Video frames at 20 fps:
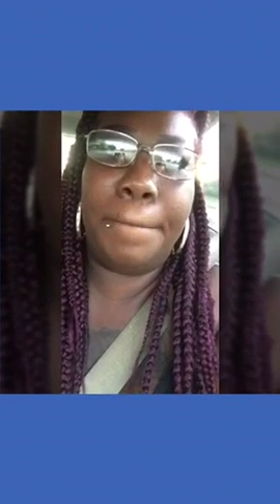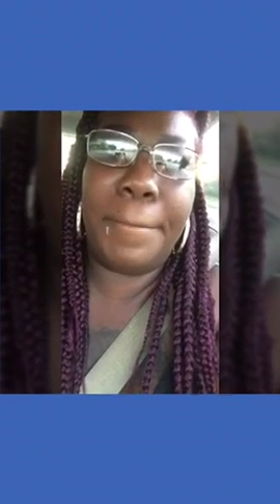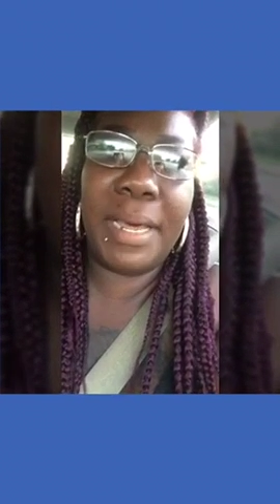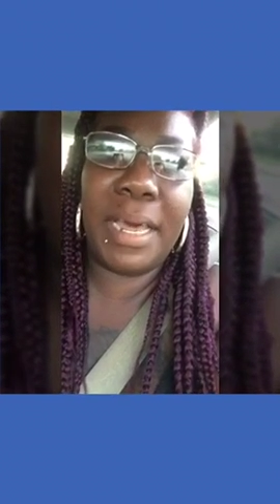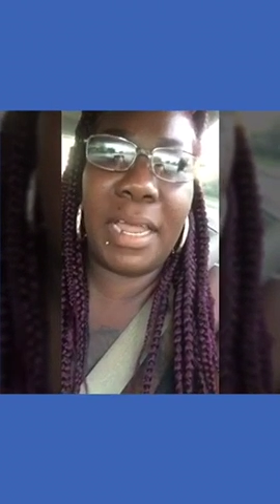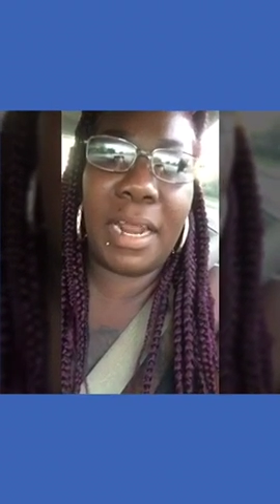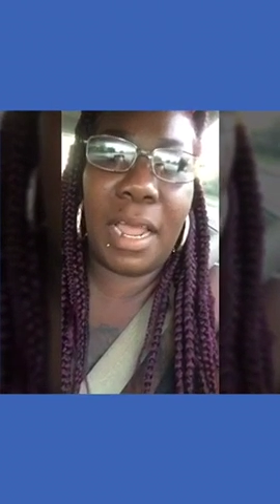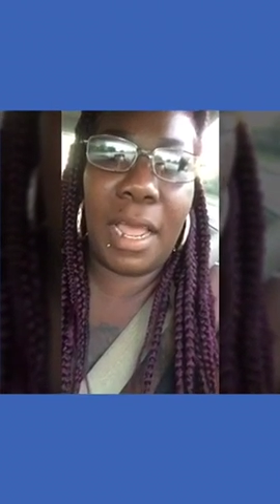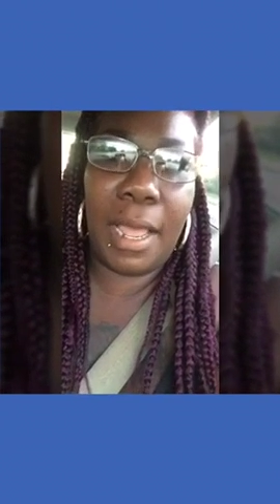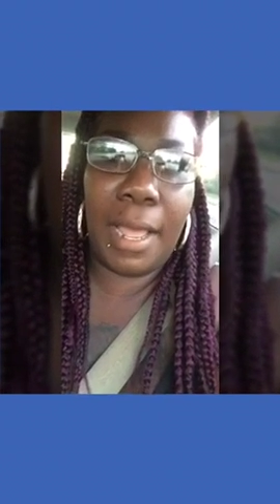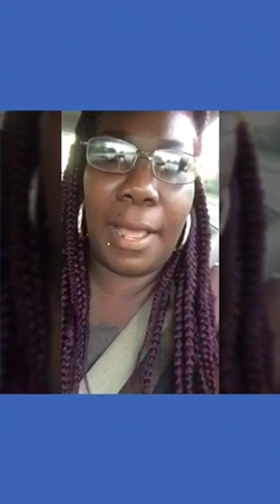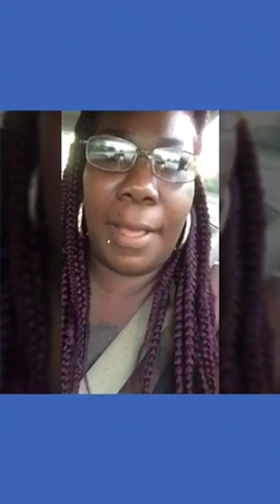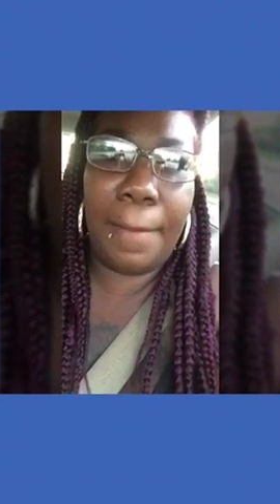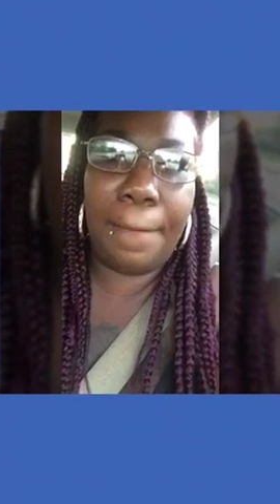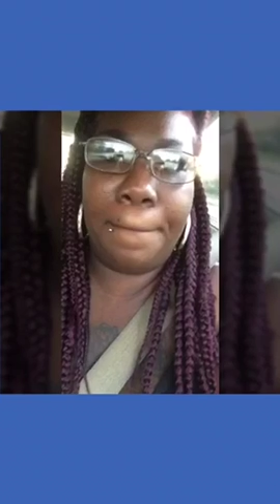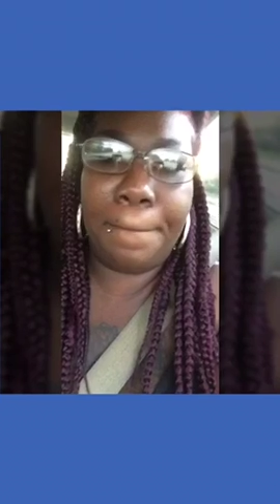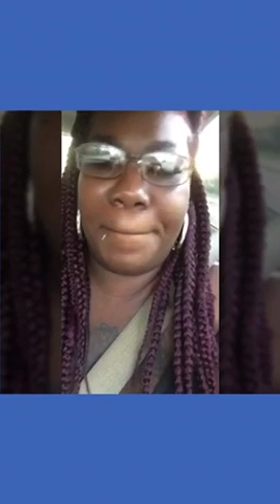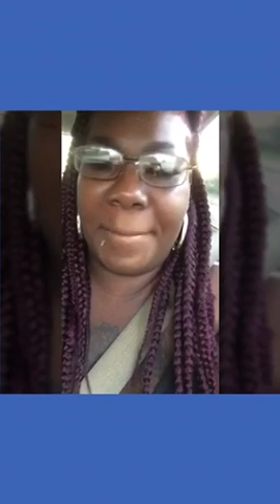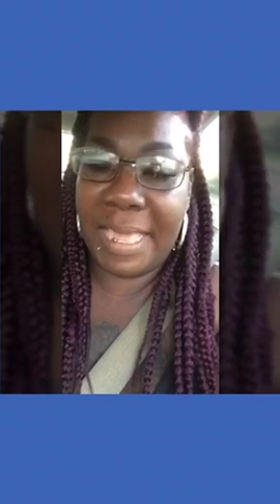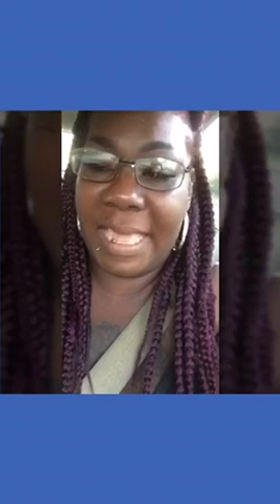But
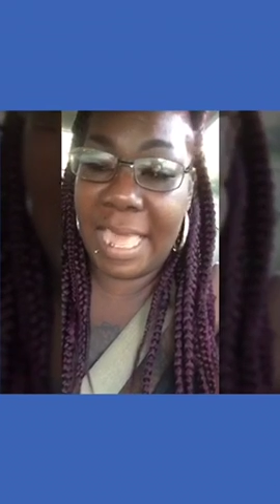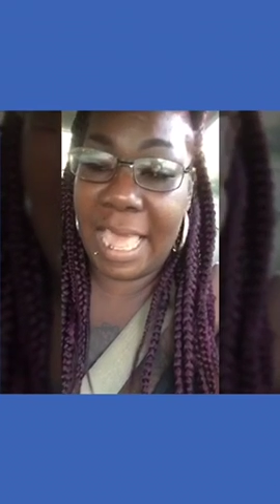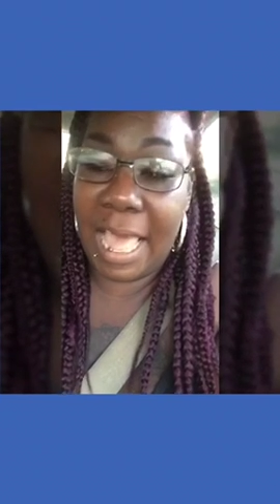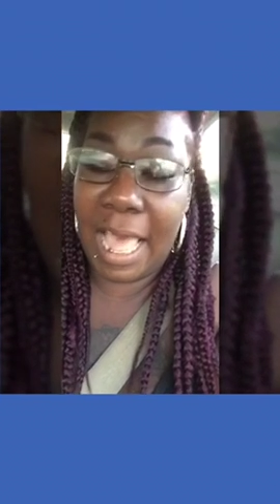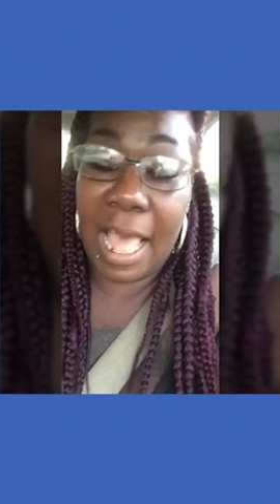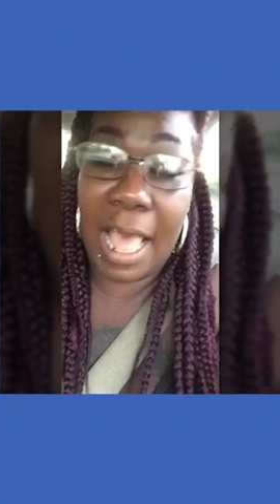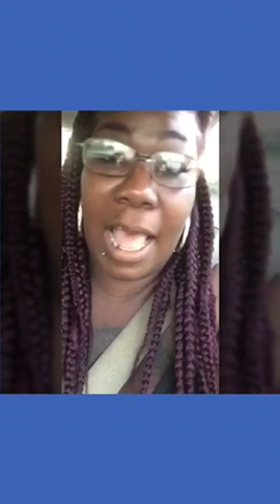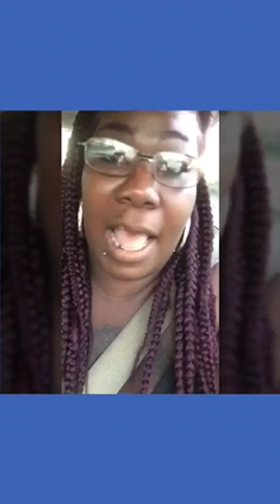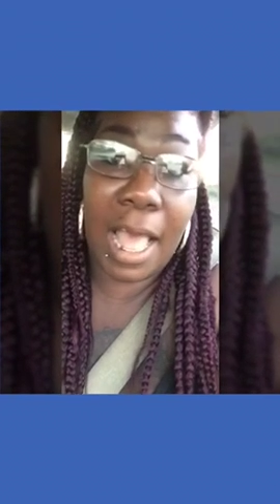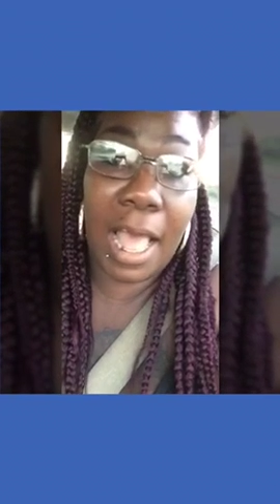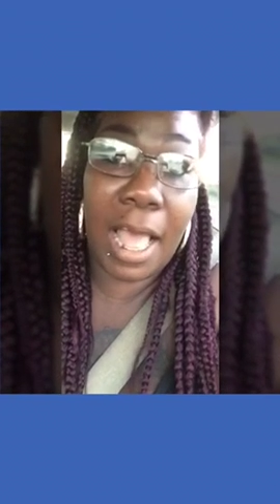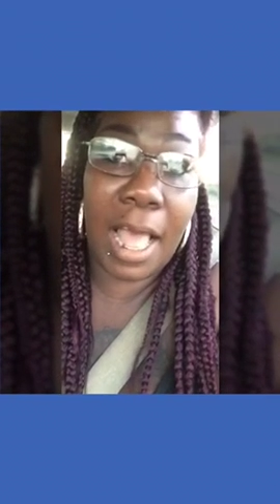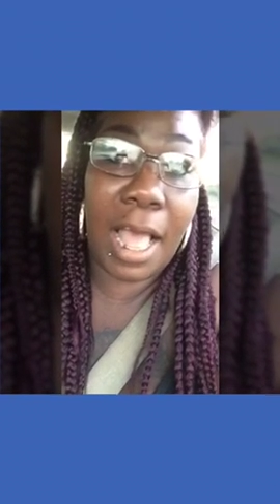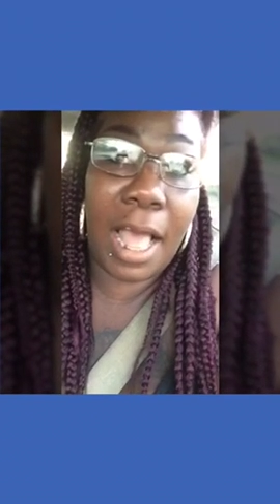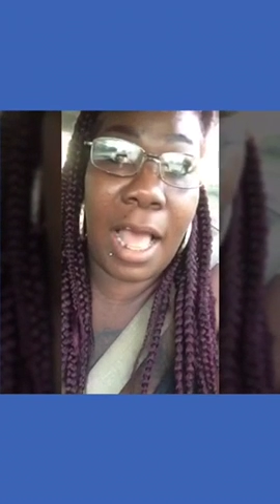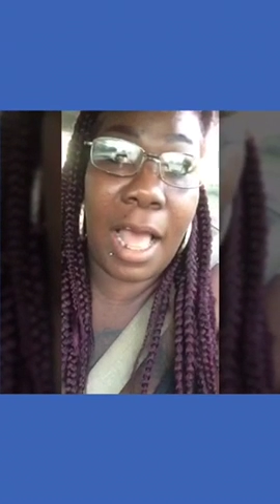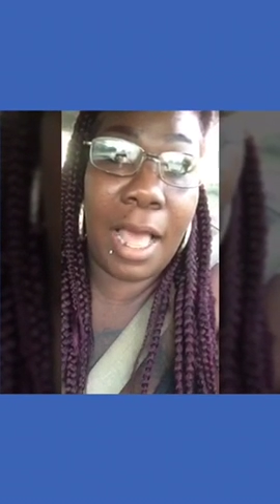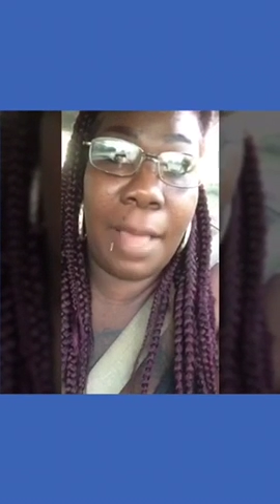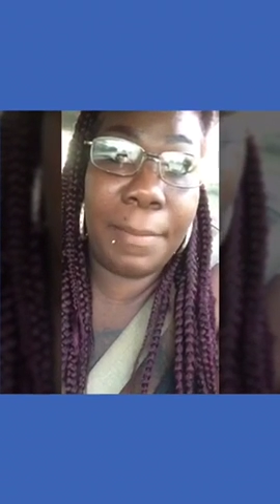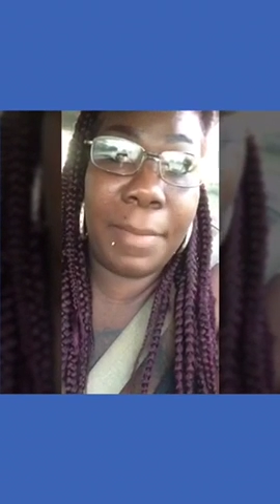um, yeah,
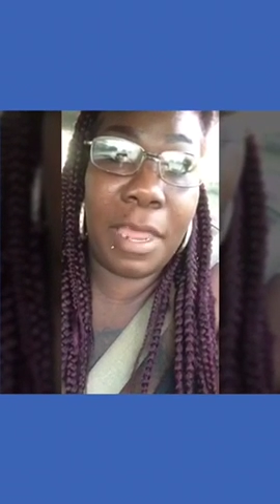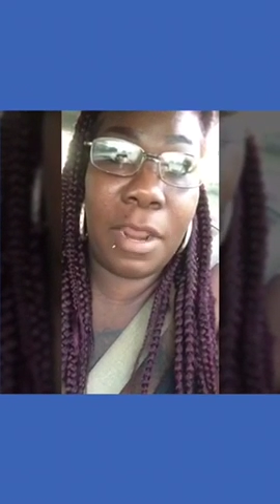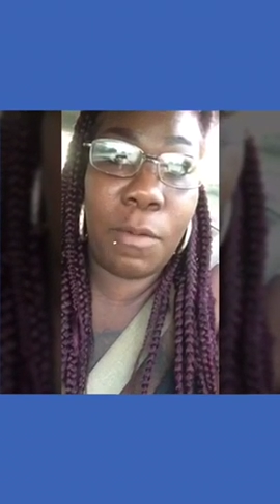I'm